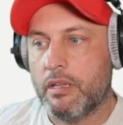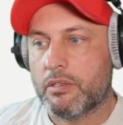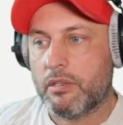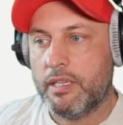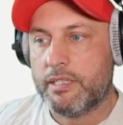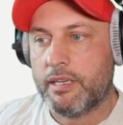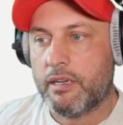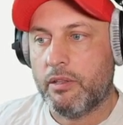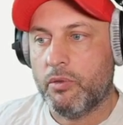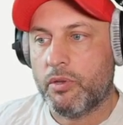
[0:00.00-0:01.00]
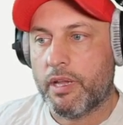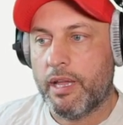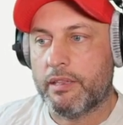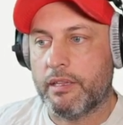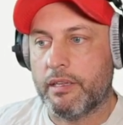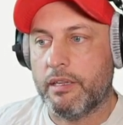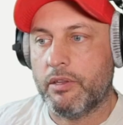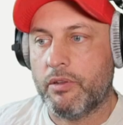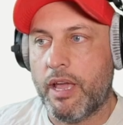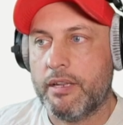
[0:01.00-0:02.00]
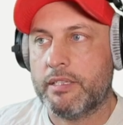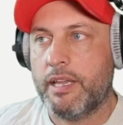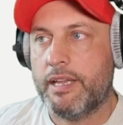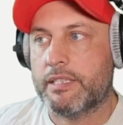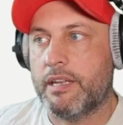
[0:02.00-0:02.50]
So let's take a look at the United States